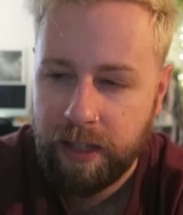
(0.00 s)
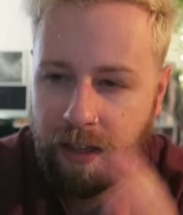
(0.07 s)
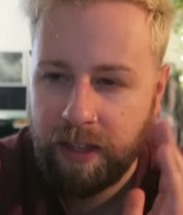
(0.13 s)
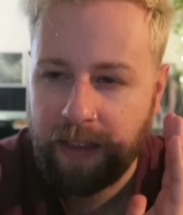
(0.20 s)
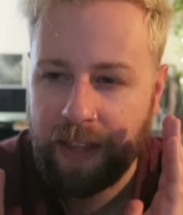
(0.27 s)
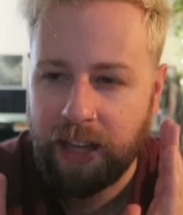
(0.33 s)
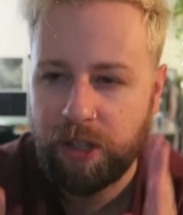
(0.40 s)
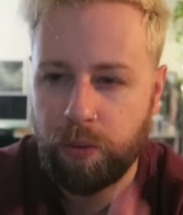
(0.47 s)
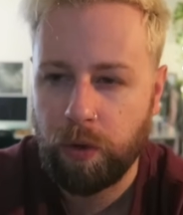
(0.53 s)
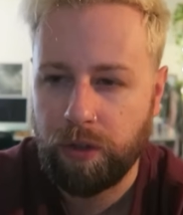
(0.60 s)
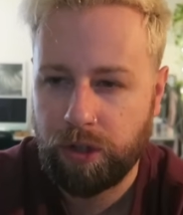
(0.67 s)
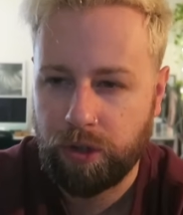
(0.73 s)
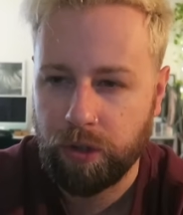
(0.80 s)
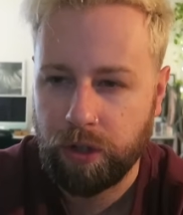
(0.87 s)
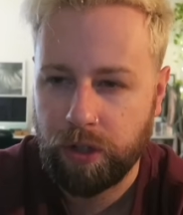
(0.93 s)
I think that's what
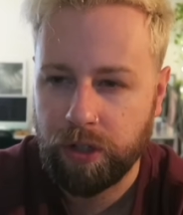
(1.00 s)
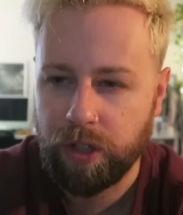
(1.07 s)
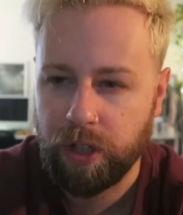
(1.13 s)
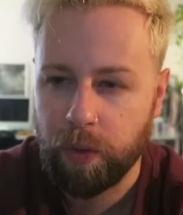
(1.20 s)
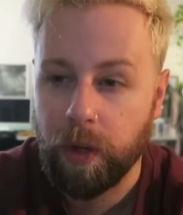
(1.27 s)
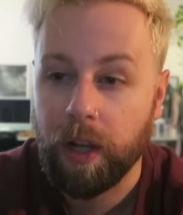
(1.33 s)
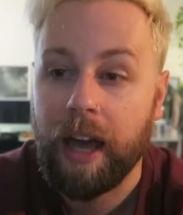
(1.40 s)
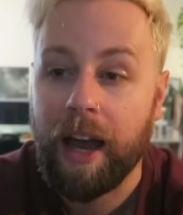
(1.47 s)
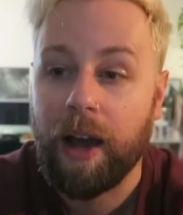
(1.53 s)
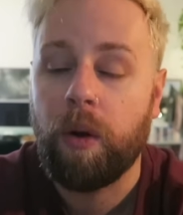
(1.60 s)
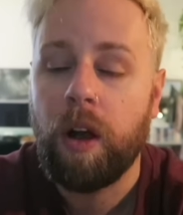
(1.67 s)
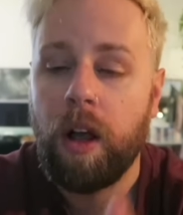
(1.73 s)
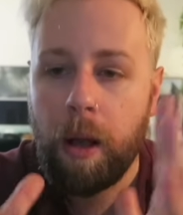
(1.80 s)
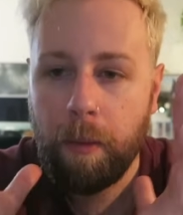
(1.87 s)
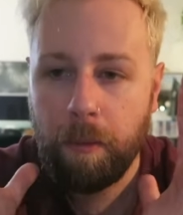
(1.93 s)
the structure's going to allow.